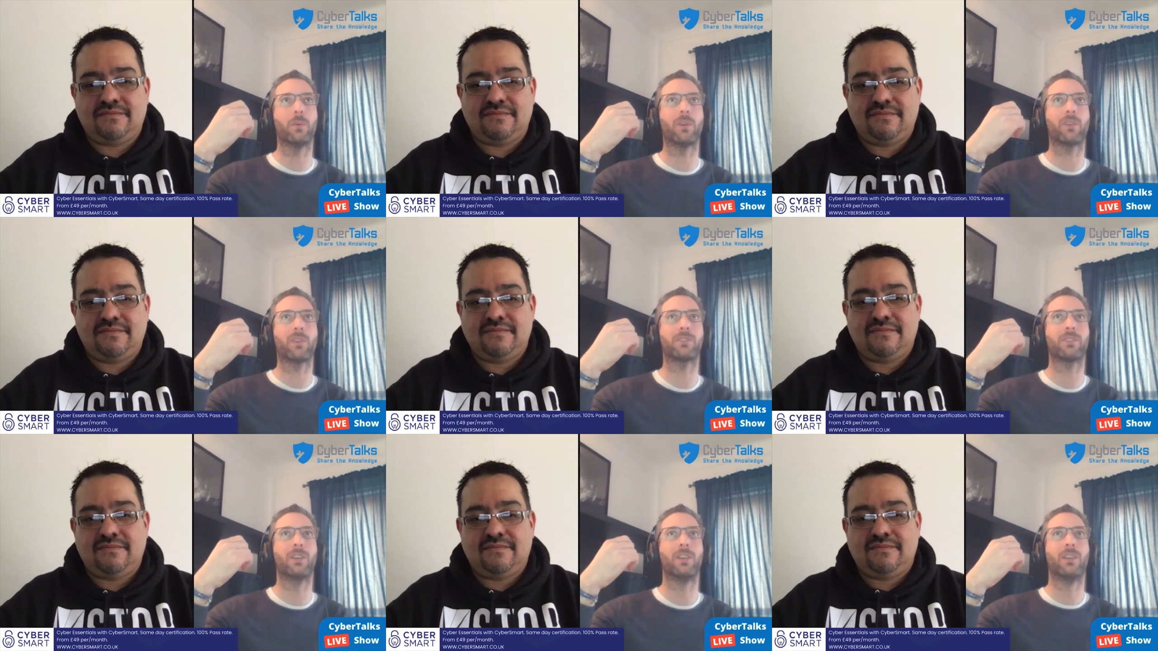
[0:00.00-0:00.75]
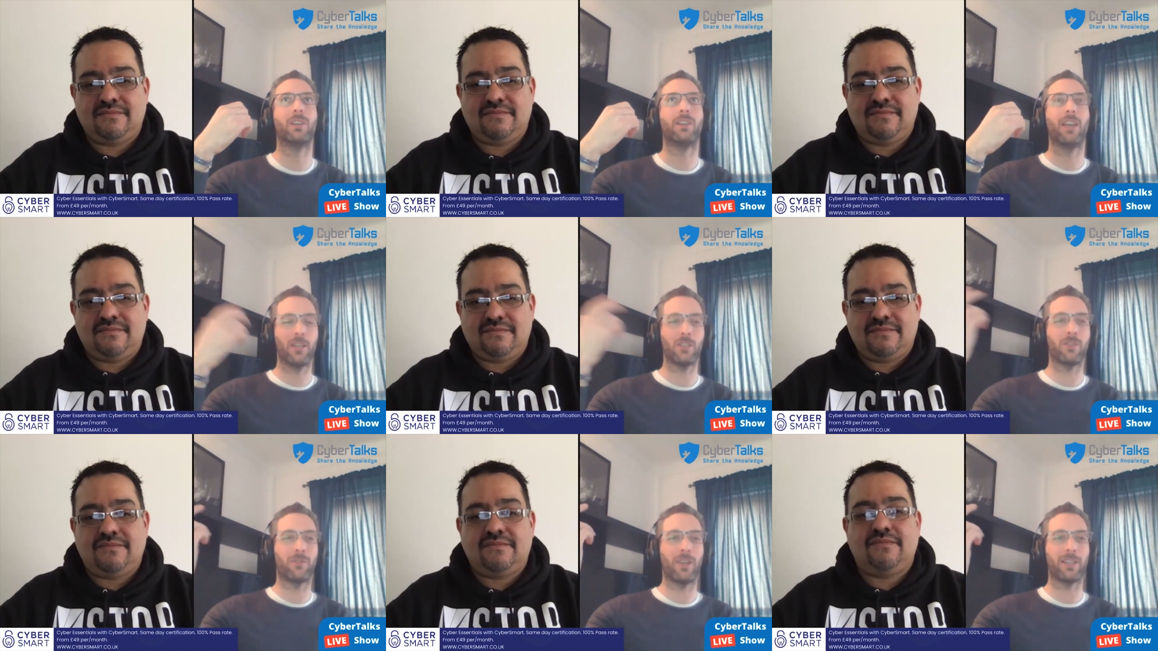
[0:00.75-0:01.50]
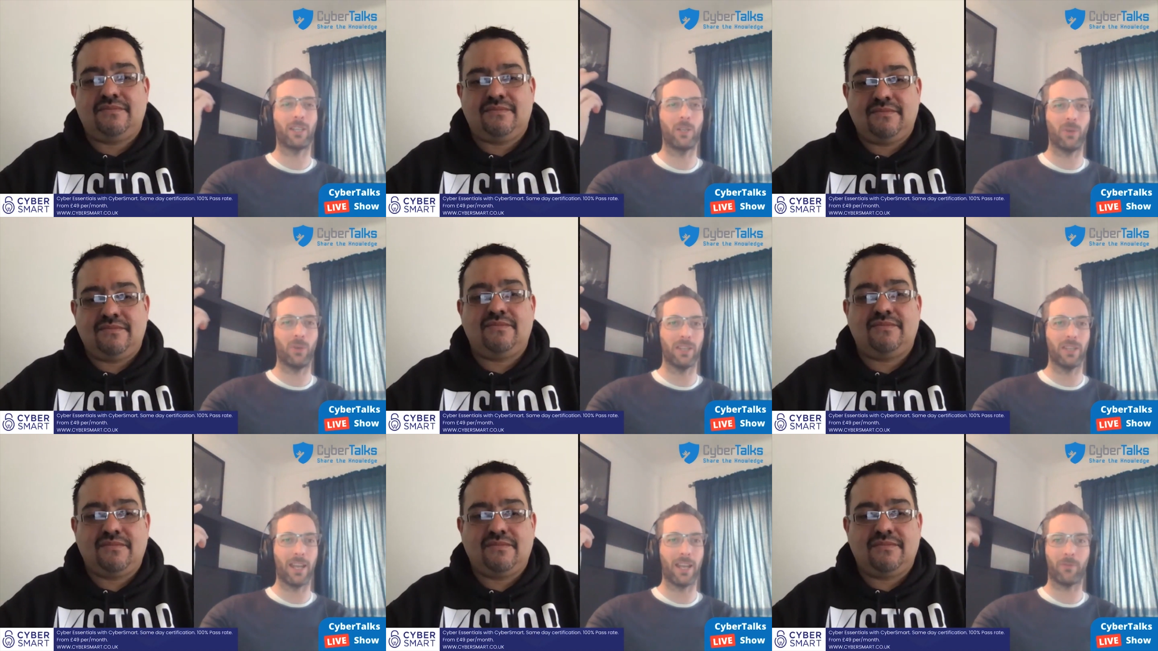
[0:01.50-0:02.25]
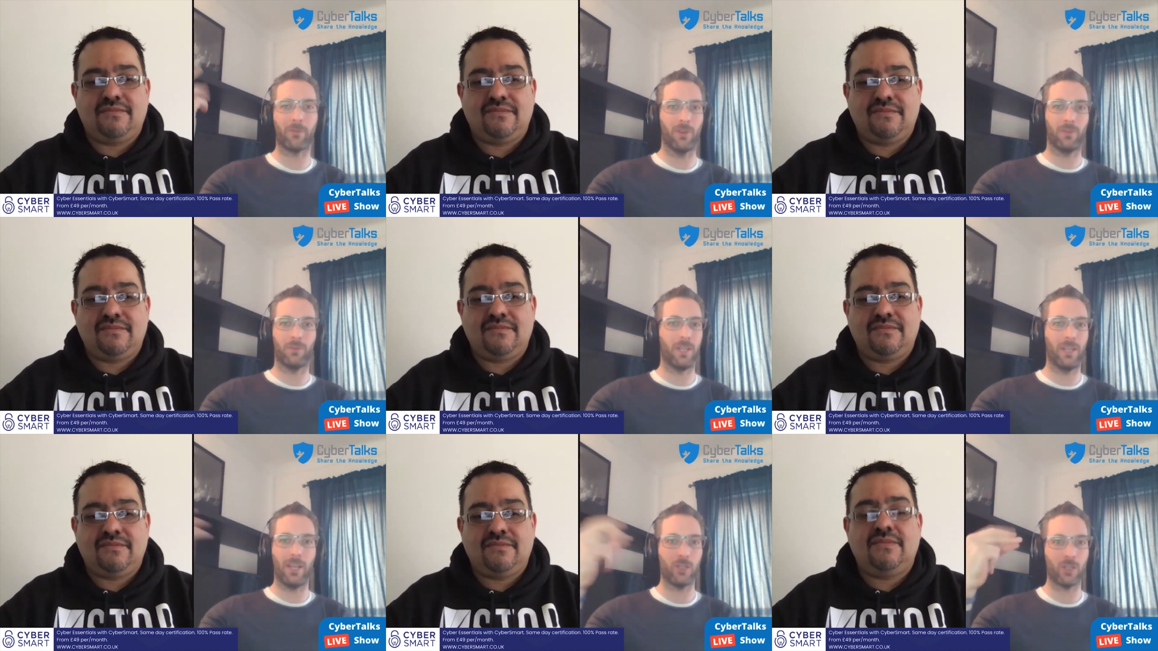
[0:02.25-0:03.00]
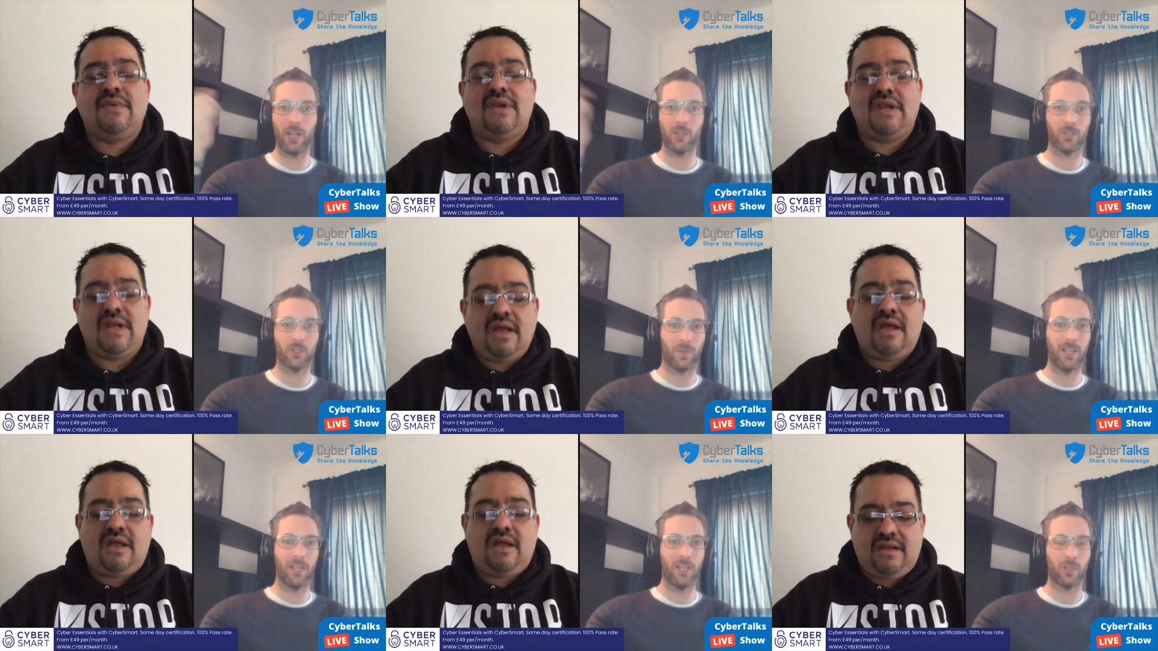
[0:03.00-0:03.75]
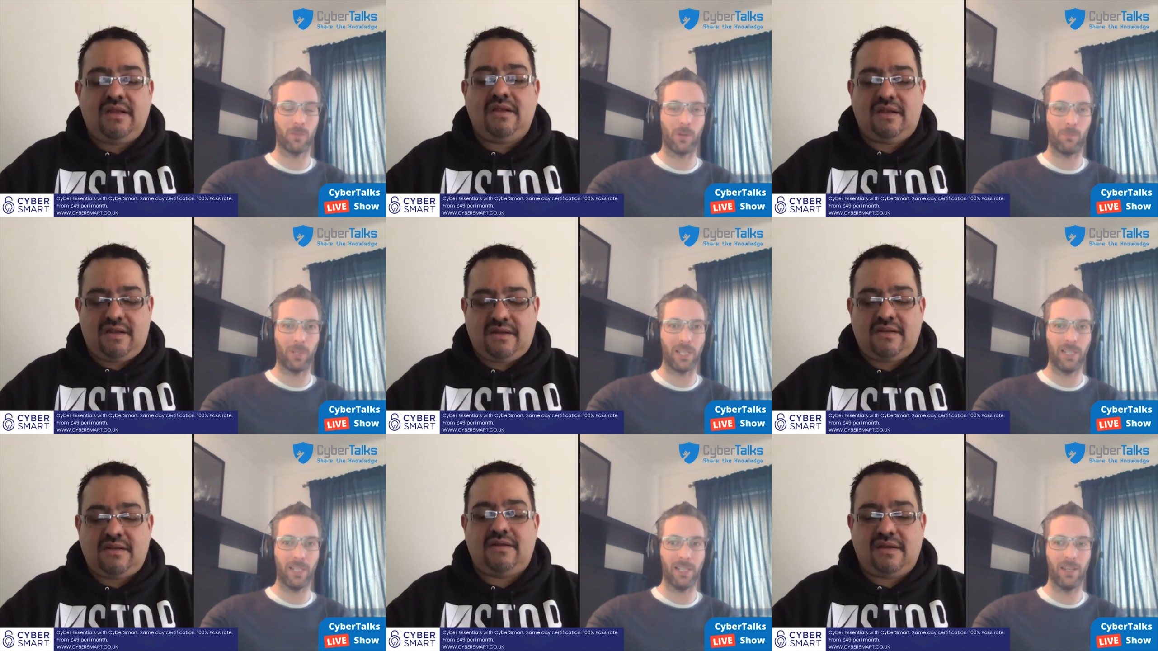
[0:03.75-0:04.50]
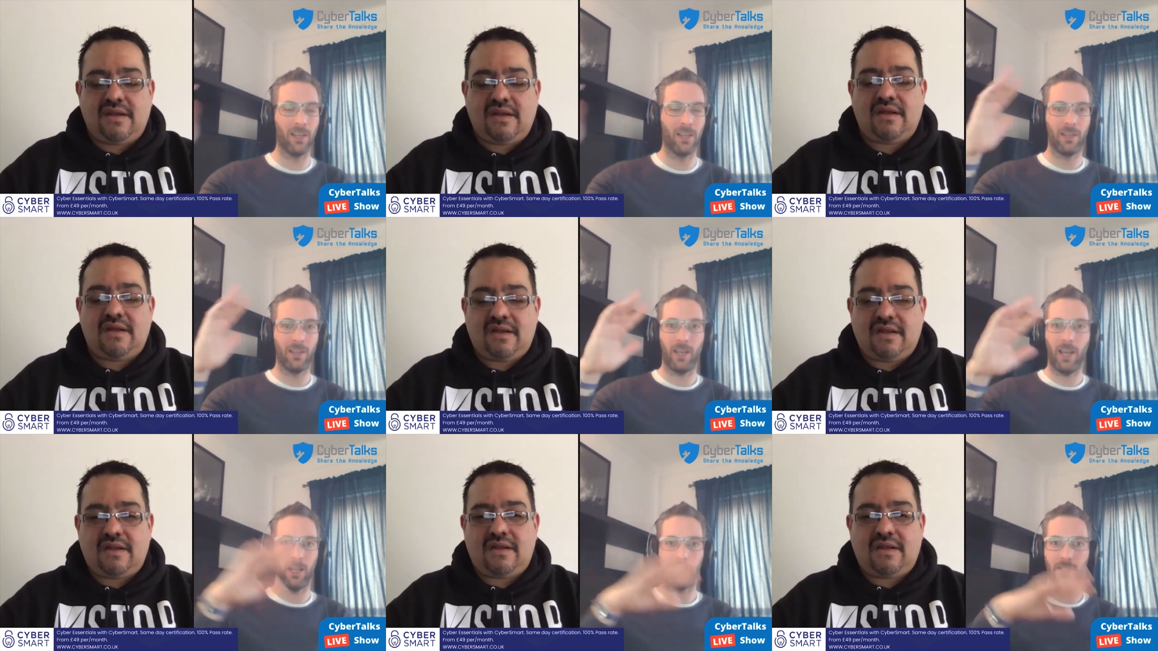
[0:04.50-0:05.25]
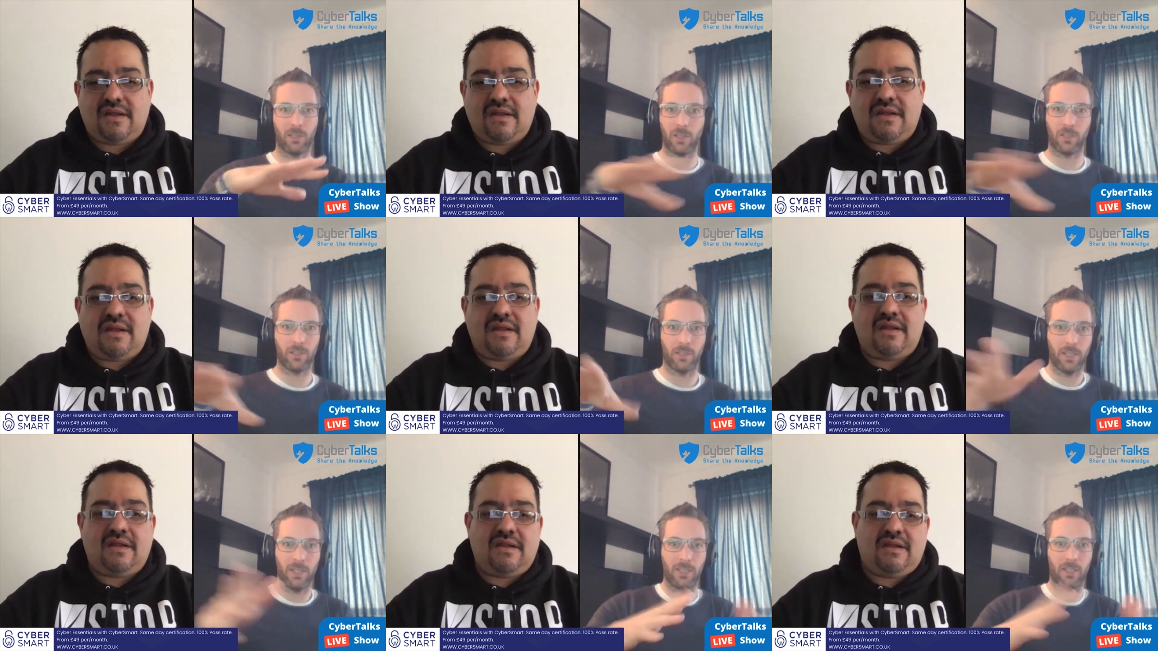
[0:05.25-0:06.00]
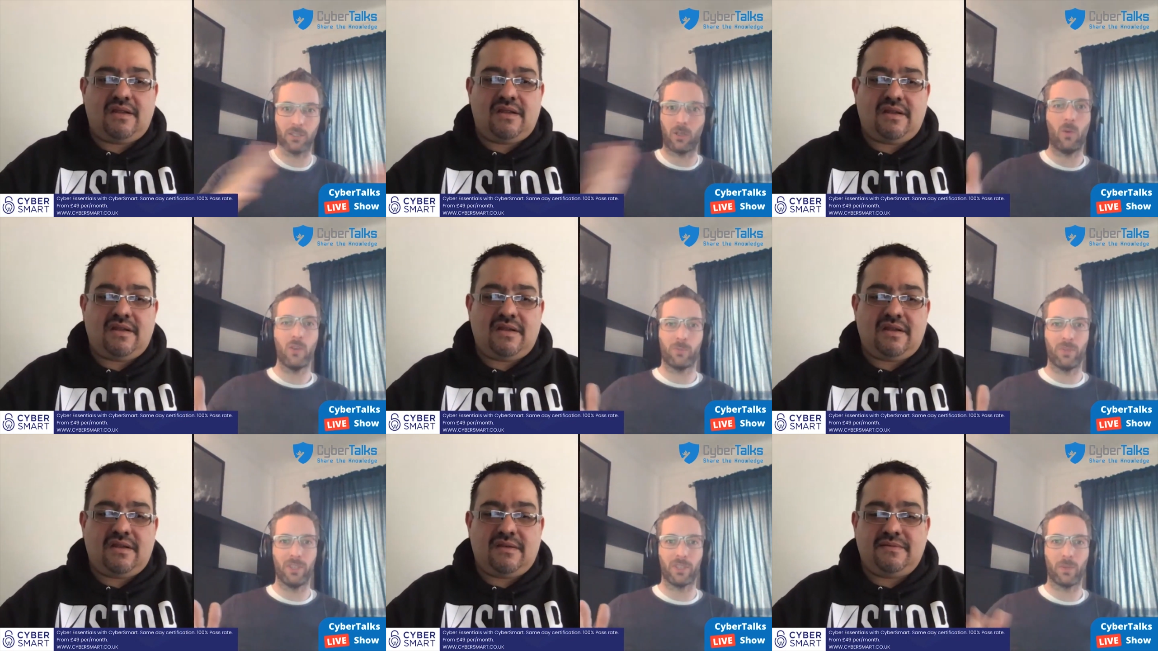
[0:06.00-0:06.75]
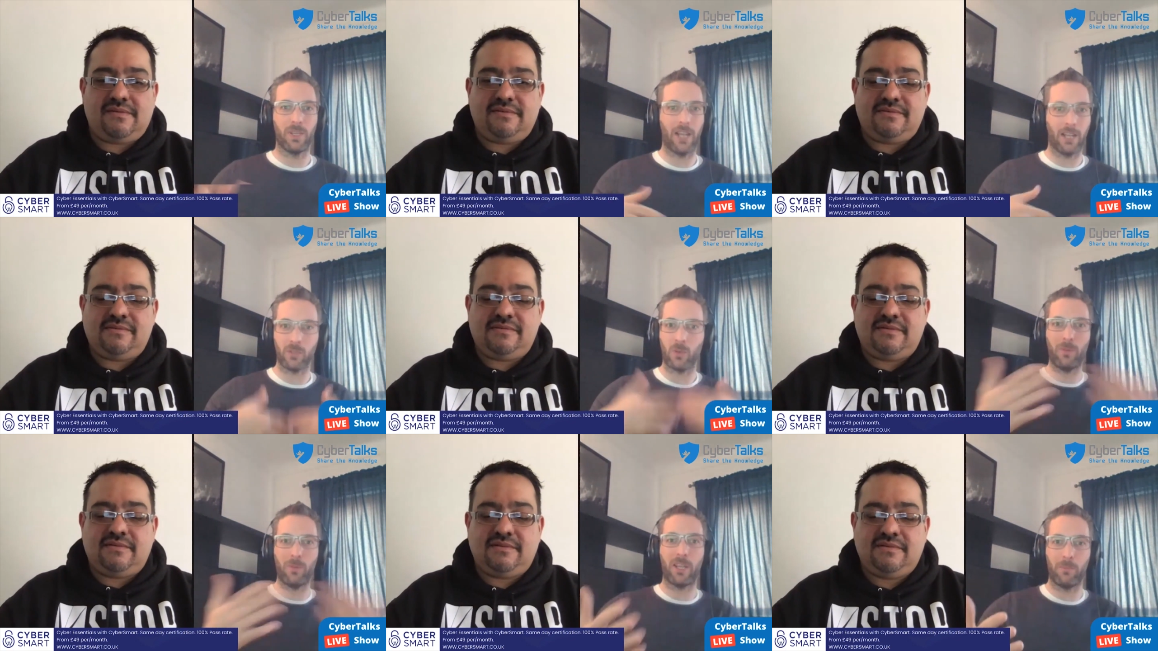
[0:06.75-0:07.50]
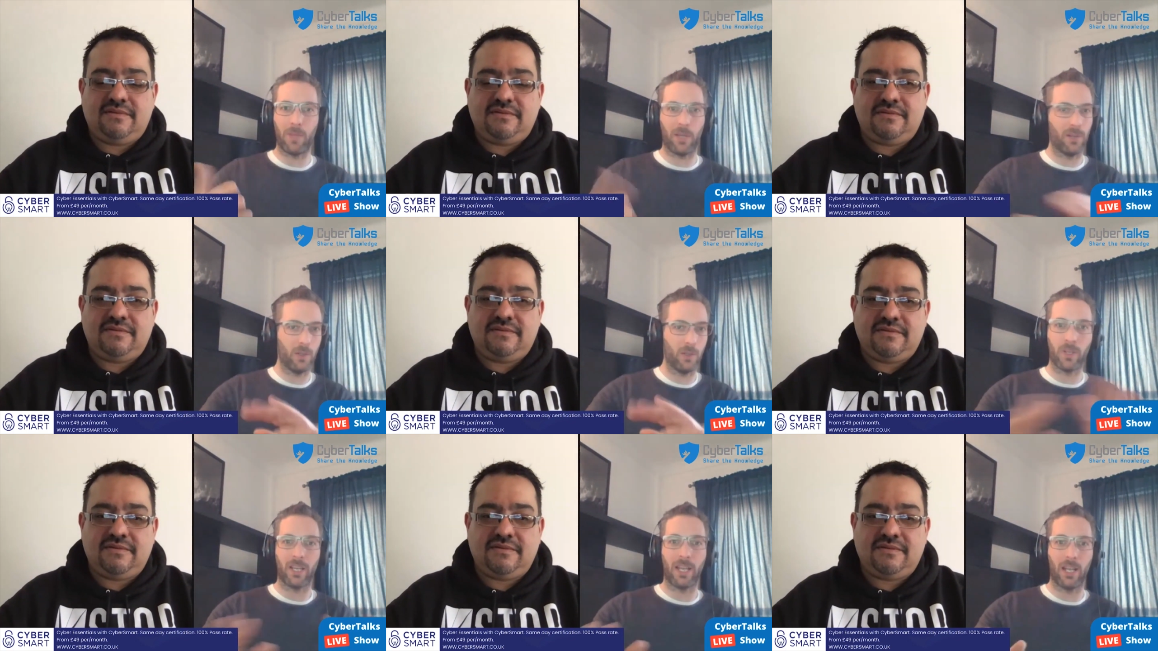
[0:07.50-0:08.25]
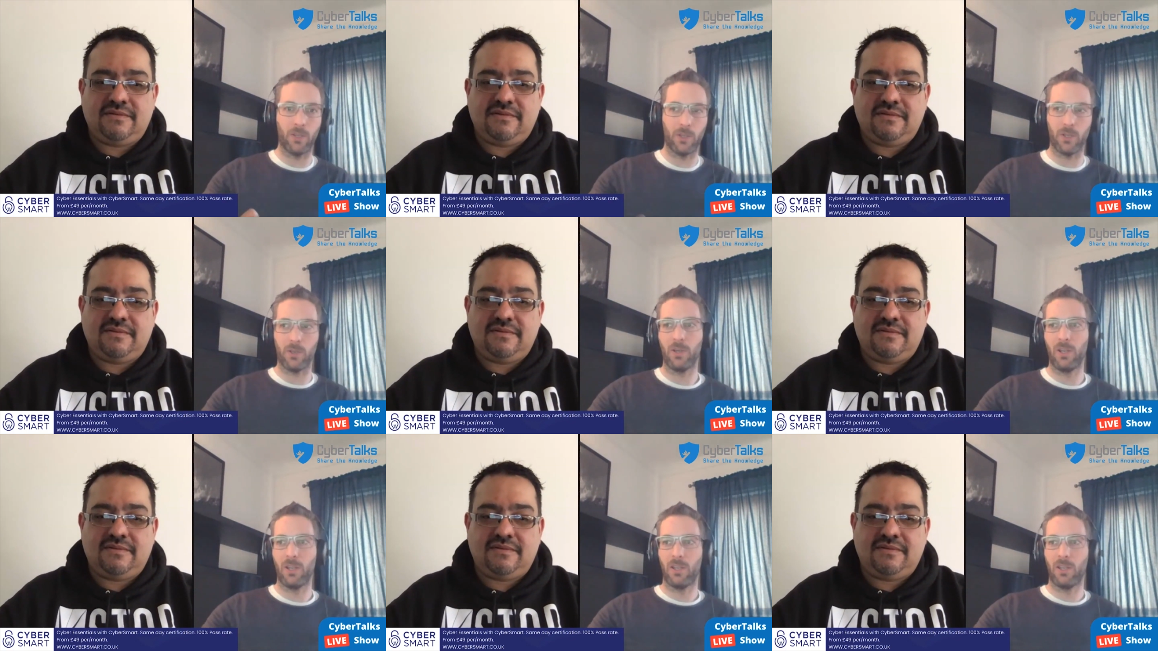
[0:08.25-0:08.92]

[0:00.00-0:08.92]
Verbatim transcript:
Speaker 1: works and just the fact that you're putting in that effort, it, it changes the relationship completely. And then it's like, look, it's it's always been this way. I just want to make it better. I don't want to hinder you.